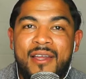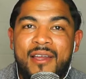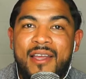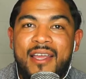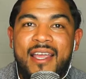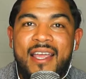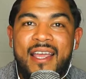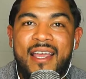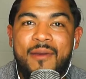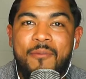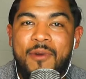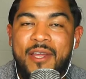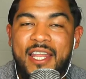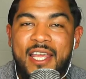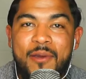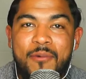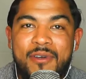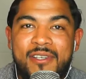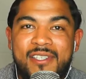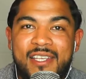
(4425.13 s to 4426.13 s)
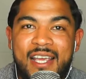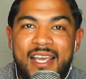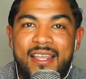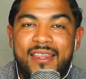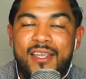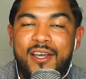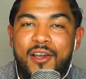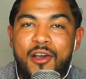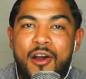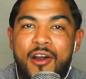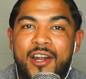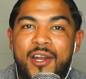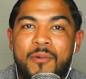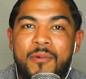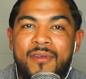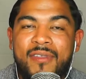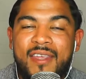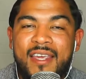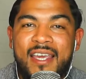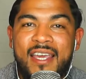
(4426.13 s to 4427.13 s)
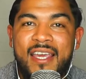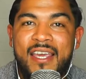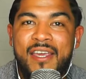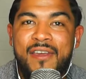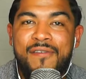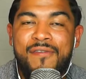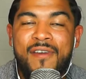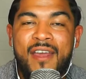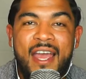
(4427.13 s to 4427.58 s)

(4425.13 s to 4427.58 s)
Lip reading: And when he was in the garden with Eve